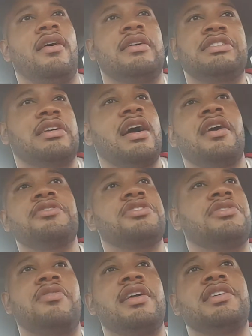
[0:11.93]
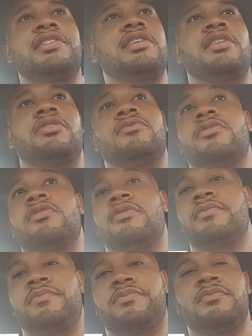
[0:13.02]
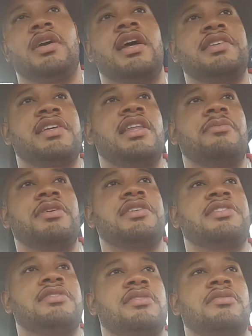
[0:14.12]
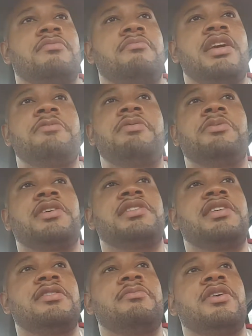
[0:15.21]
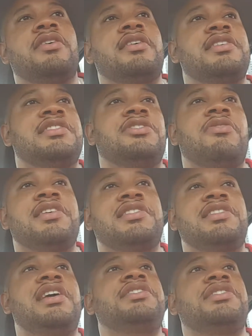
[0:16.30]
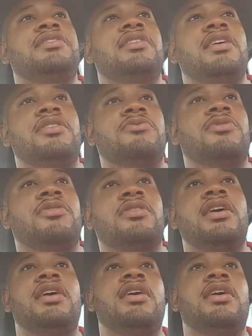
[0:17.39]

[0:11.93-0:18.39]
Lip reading: Chicago's the greatest city in the world. And I say that because many people contend America is the greatest nation in the world.